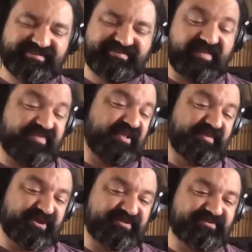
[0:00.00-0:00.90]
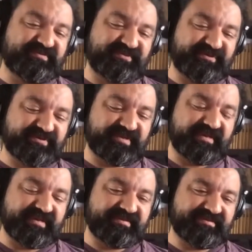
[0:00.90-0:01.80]
I think that'll be a good one for you to kind of
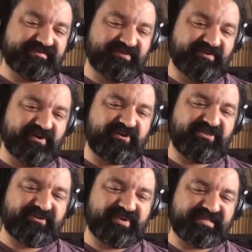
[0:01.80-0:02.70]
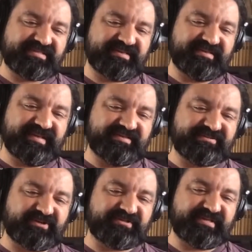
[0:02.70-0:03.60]
like walk through and say and
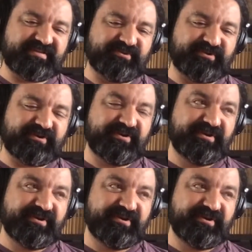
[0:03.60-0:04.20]
start seeing more